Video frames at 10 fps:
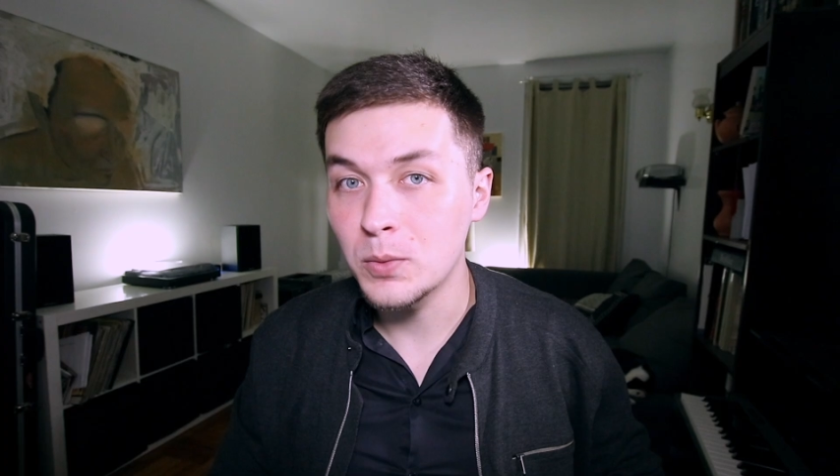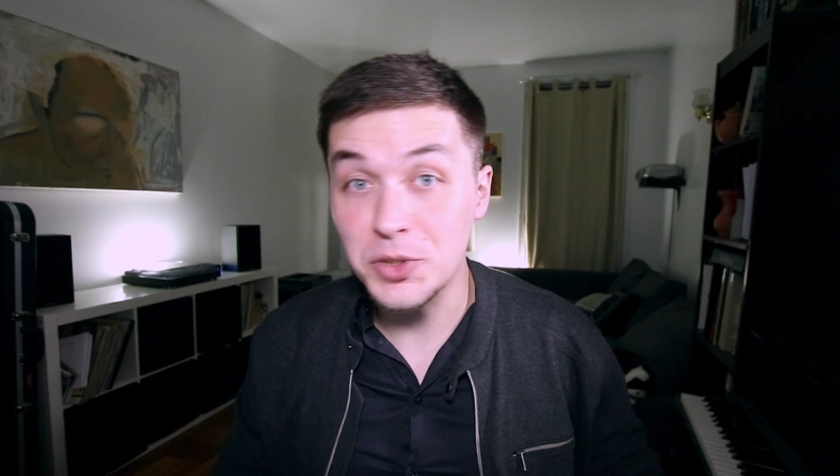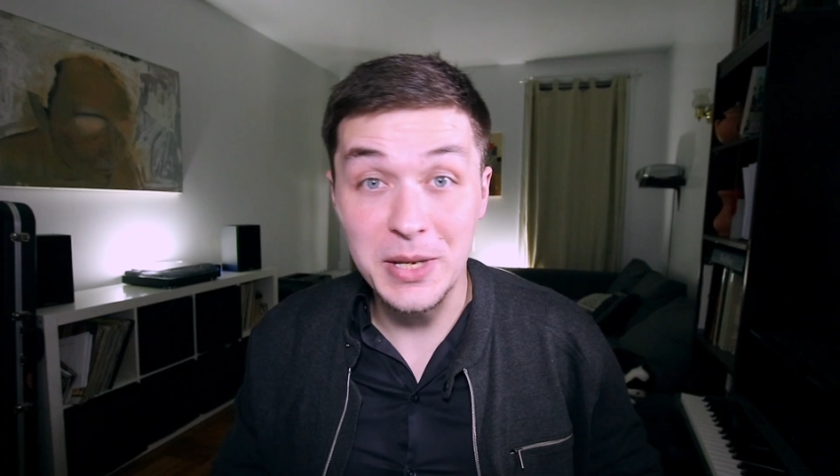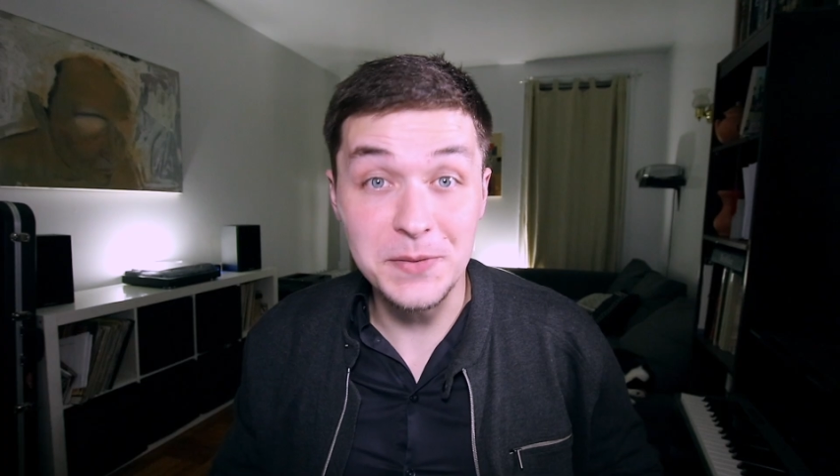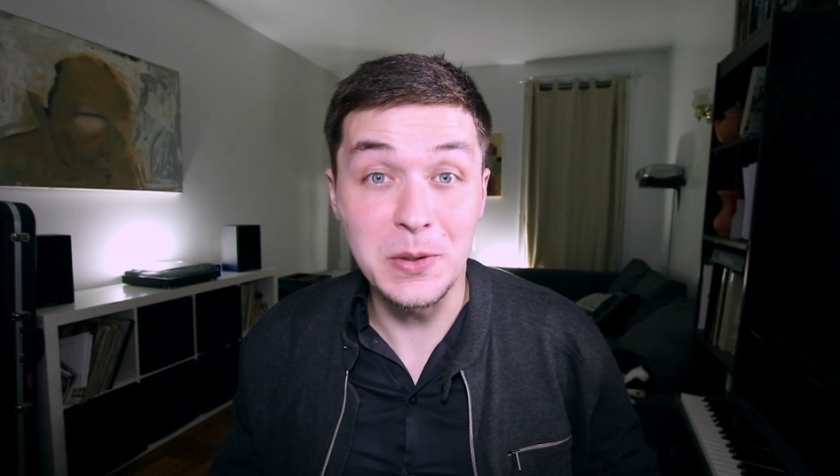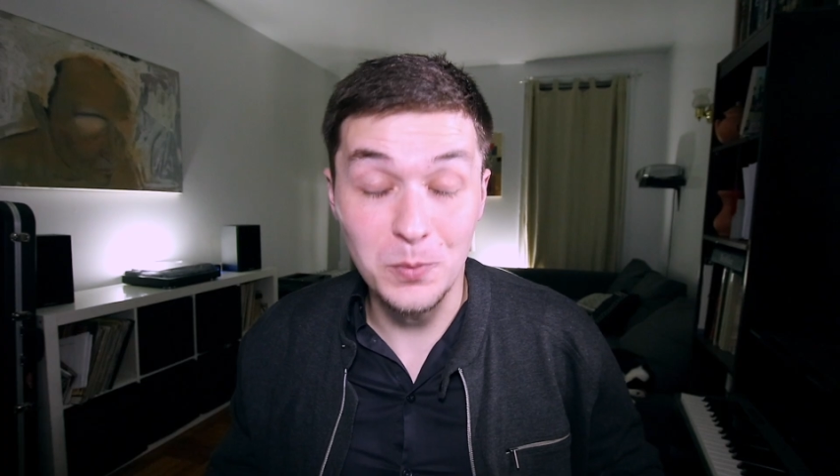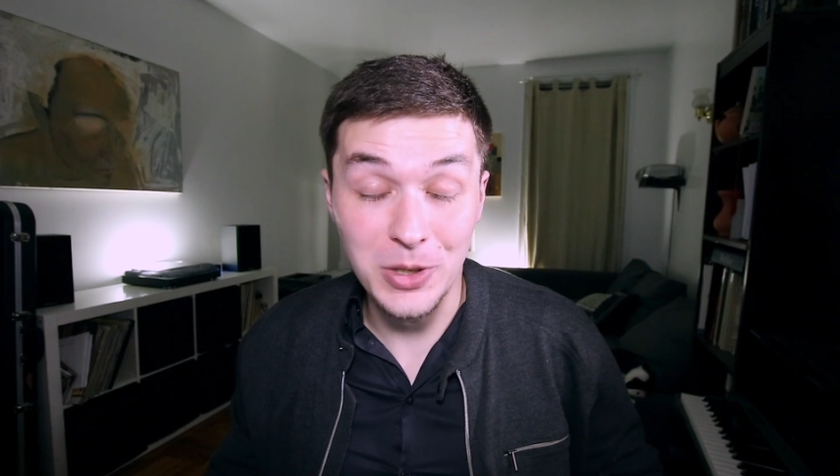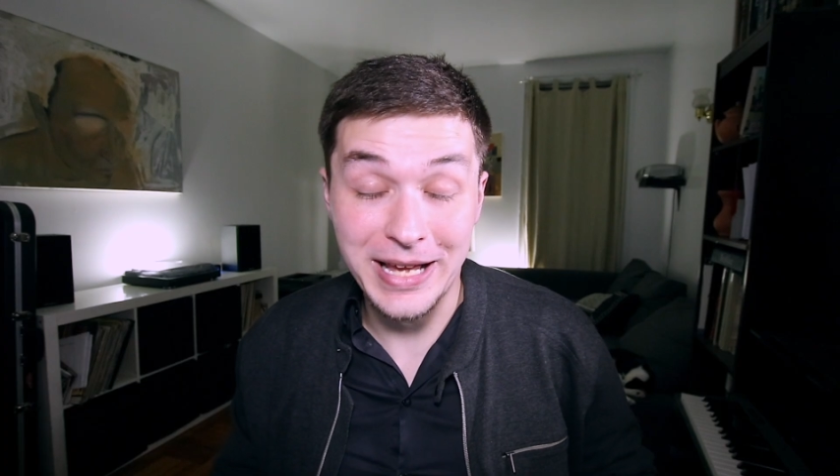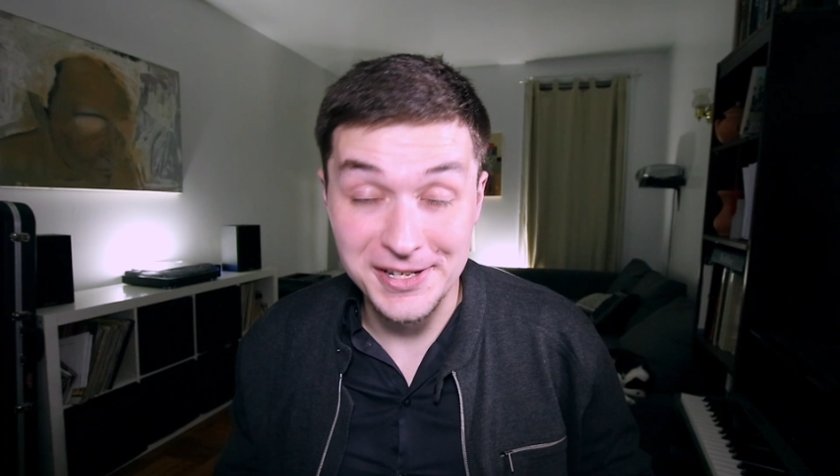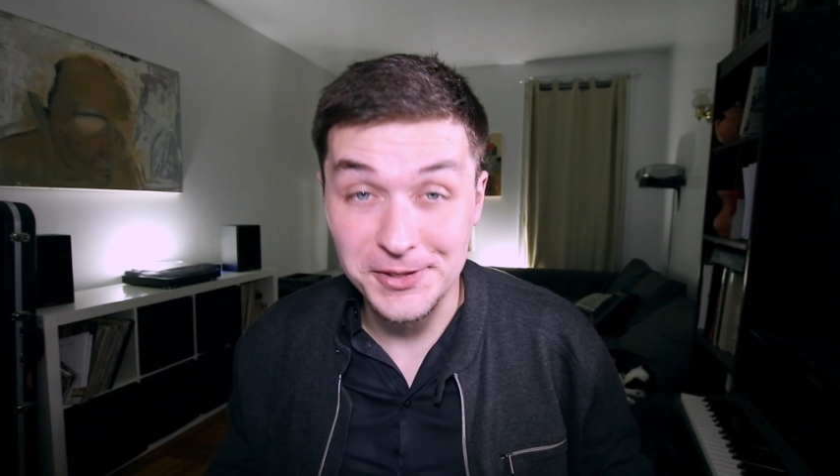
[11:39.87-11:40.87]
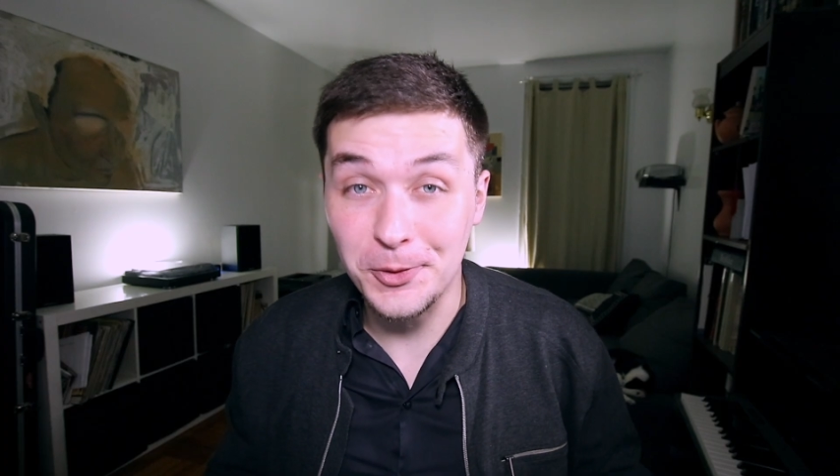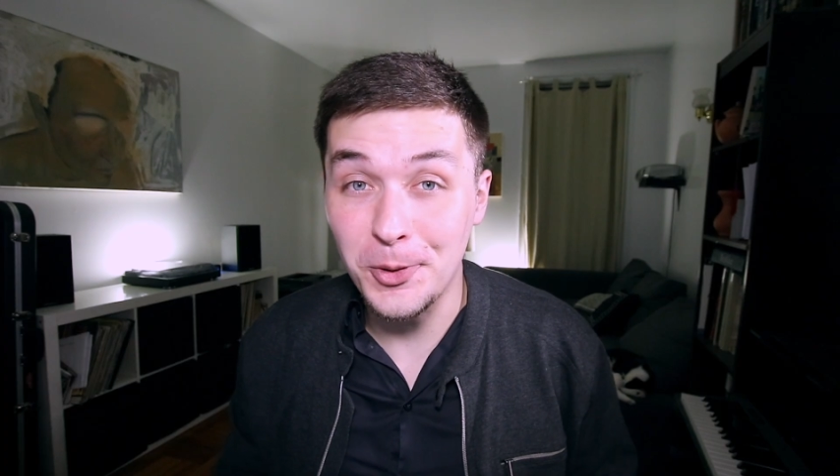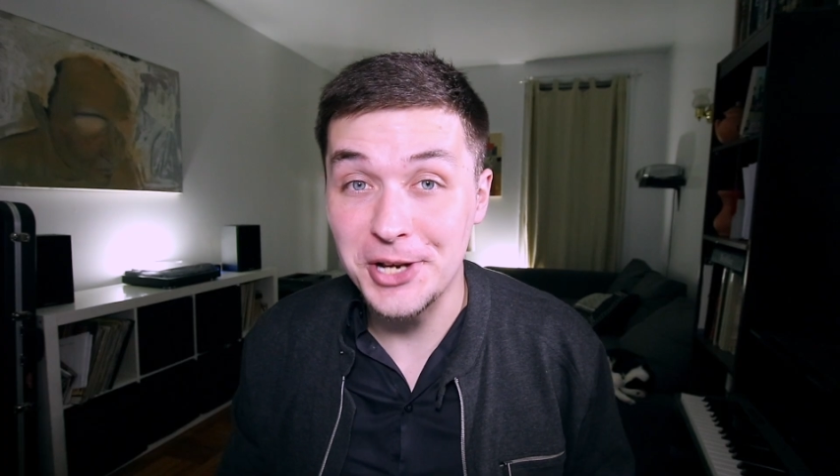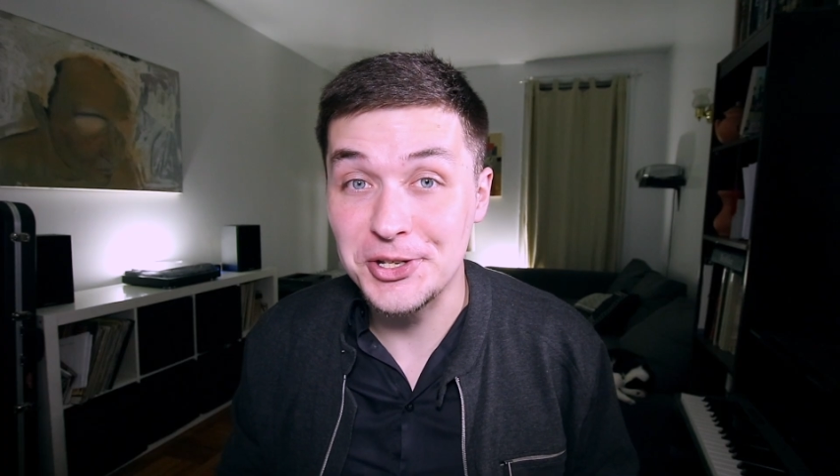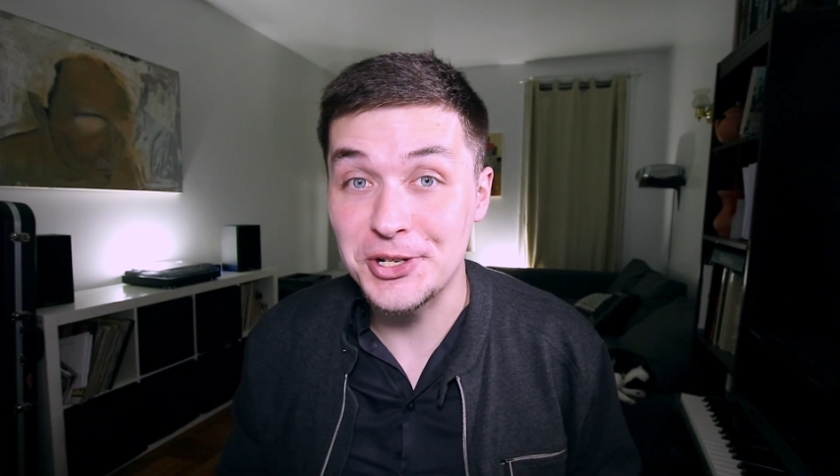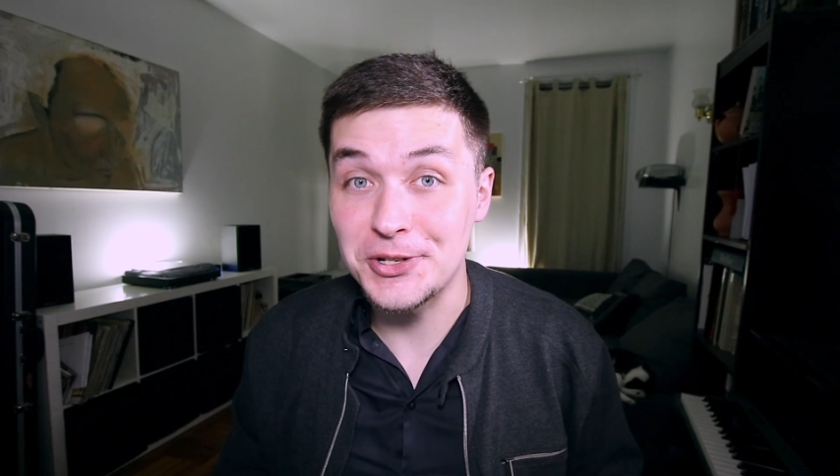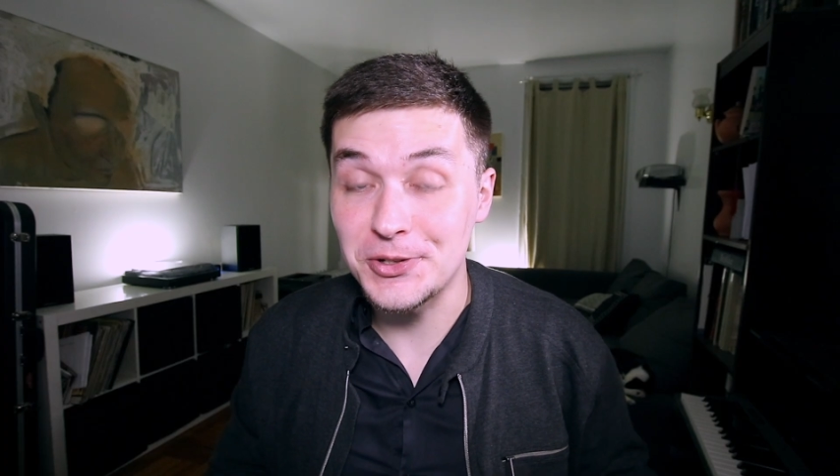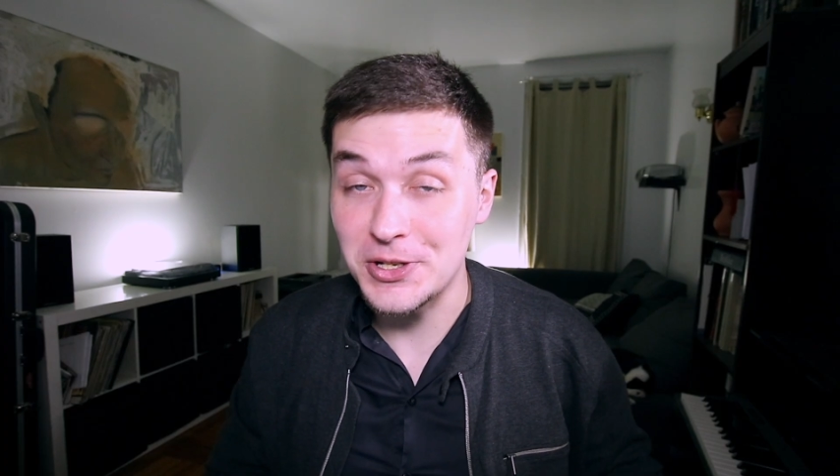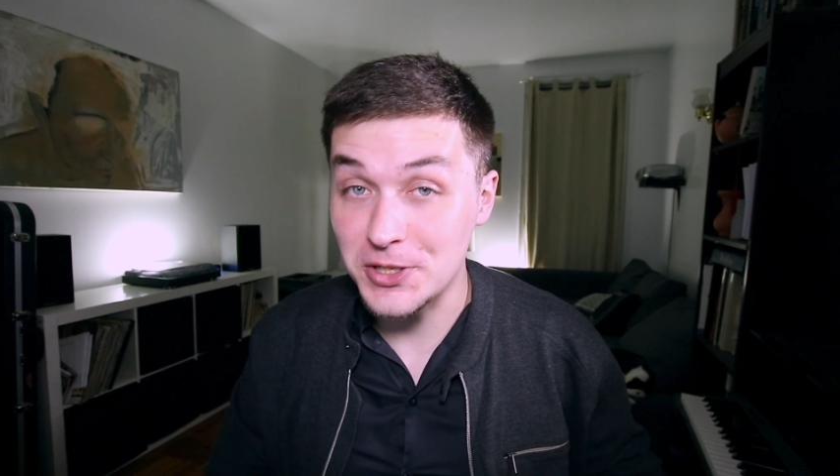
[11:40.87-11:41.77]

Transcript: Which makes me want to ask the question,